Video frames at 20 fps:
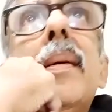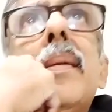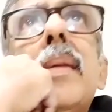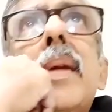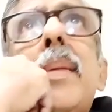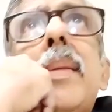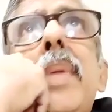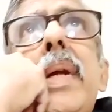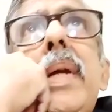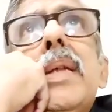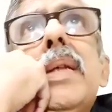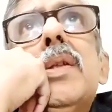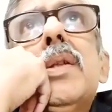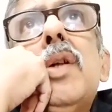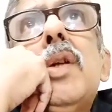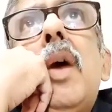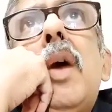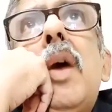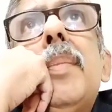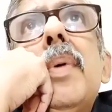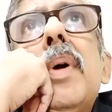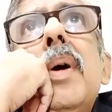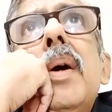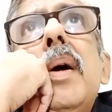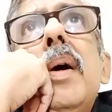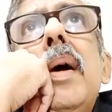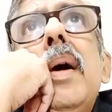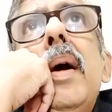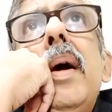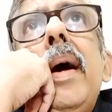that please stop,
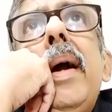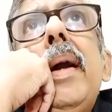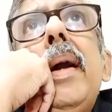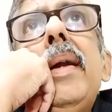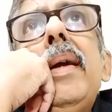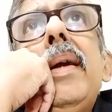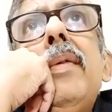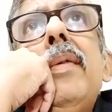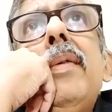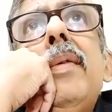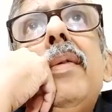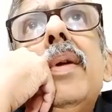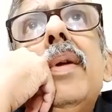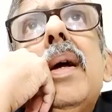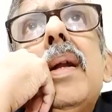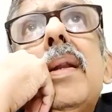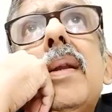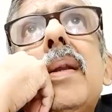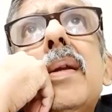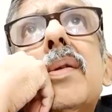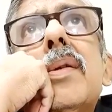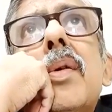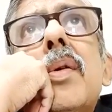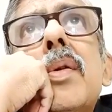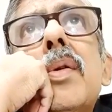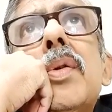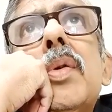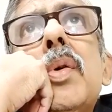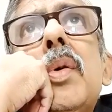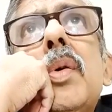and even others
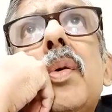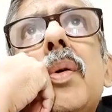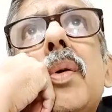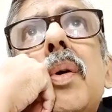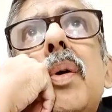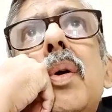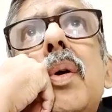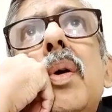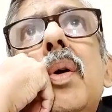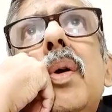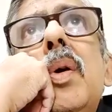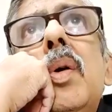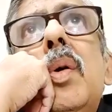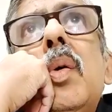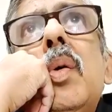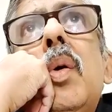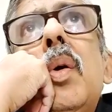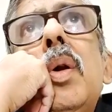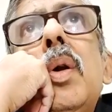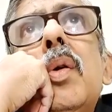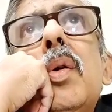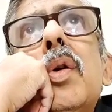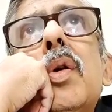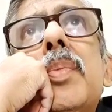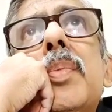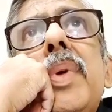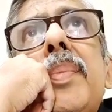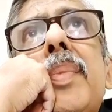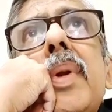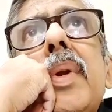also told those
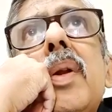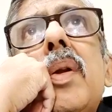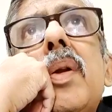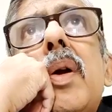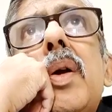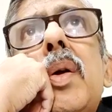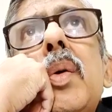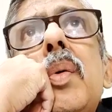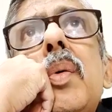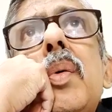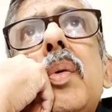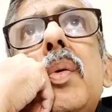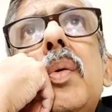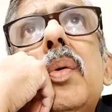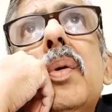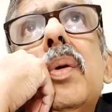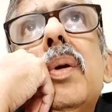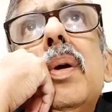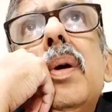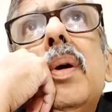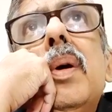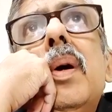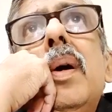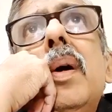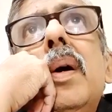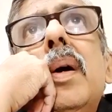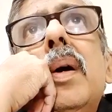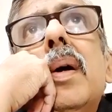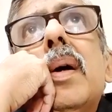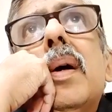people not to
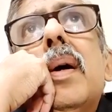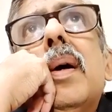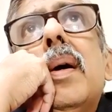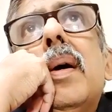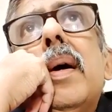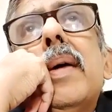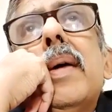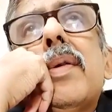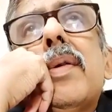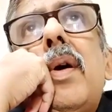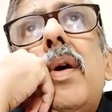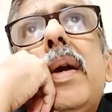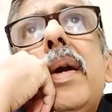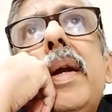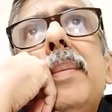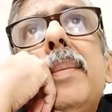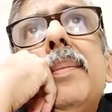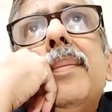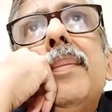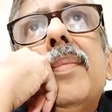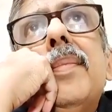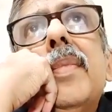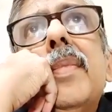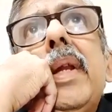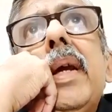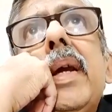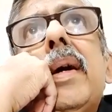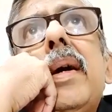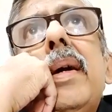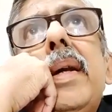assault him, they
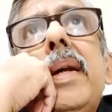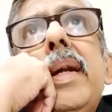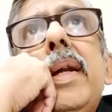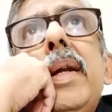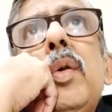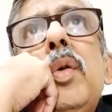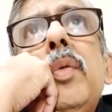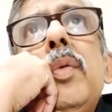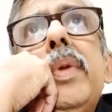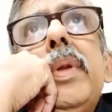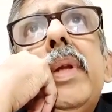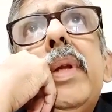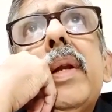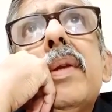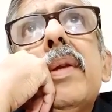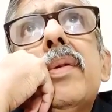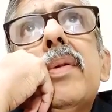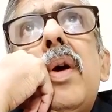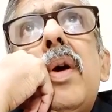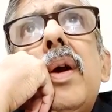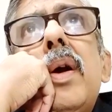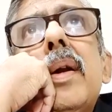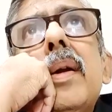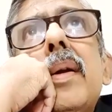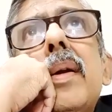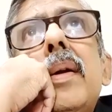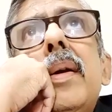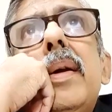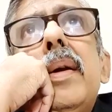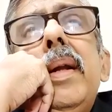continued with their assault
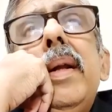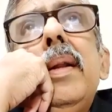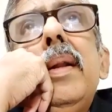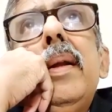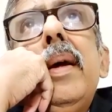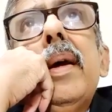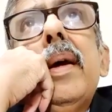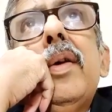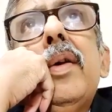till the